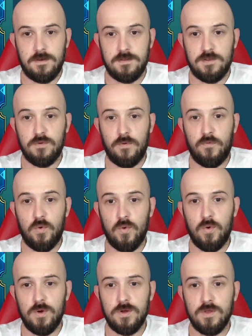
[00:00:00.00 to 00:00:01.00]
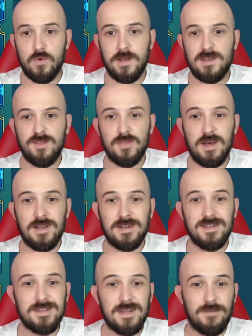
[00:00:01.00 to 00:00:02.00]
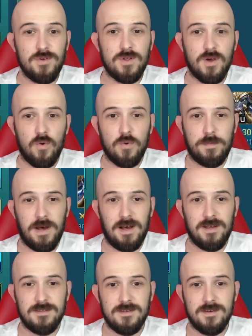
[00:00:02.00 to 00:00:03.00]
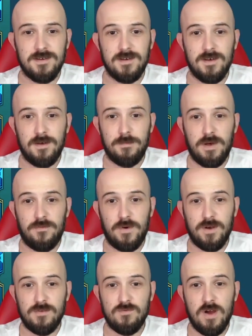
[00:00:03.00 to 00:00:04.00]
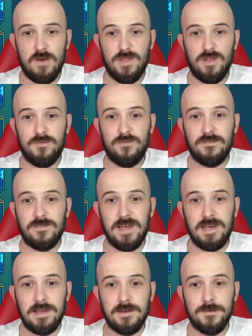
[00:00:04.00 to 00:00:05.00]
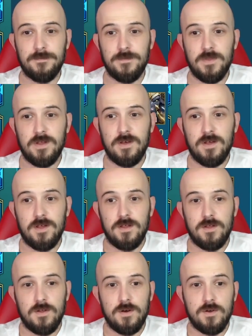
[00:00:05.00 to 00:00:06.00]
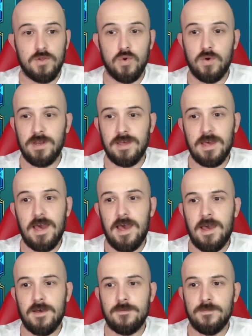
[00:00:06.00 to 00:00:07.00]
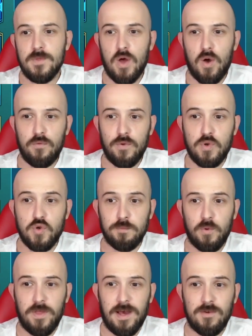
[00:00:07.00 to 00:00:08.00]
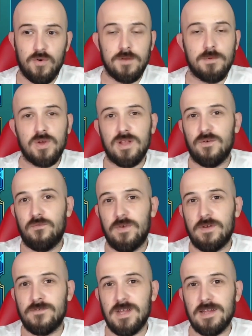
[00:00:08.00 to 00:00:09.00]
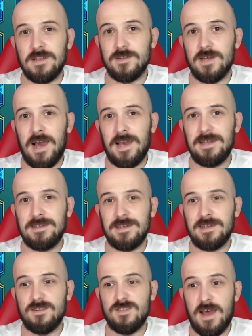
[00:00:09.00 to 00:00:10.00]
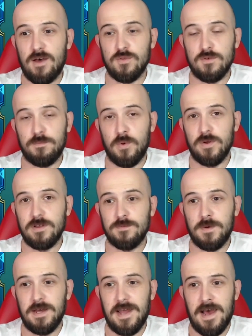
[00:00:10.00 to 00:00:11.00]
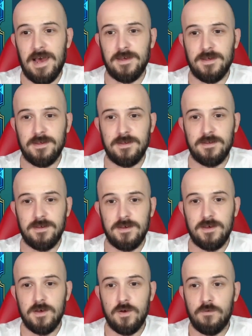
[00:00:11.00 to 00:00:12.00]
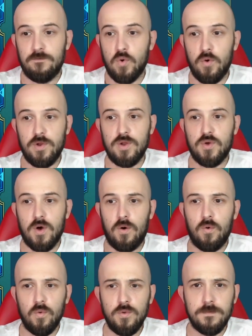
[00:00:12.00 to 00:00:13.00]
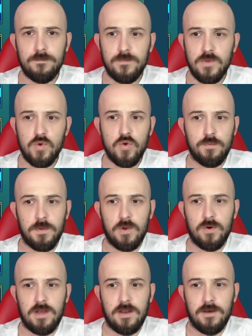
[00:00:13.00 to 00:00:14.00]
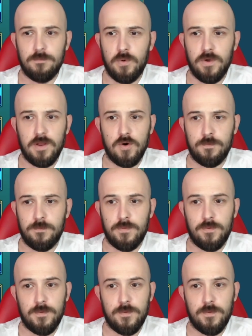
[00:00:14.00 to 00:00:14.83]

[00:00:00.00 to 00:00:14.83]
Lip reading: 4, you're getting 37 gold bars per fight rather than 15. You're going to get over double that. You're going to be looking at 15 to 18,000 points per day. You're in gold, you could be looking at putting up,